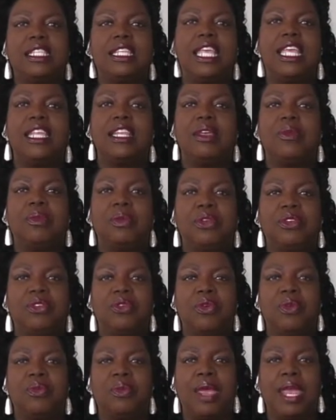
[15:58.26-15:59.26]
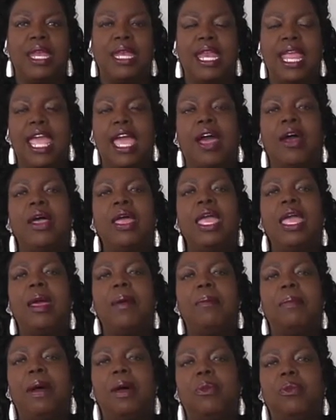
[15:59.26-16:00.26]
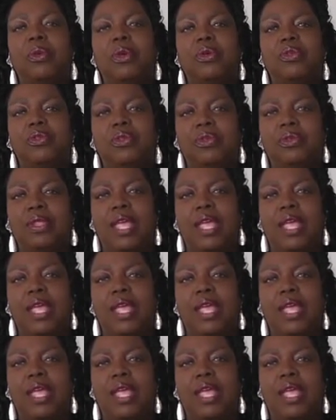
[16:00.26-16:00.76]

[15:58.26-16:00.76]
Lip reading: thing that we're doing right now, but we'll do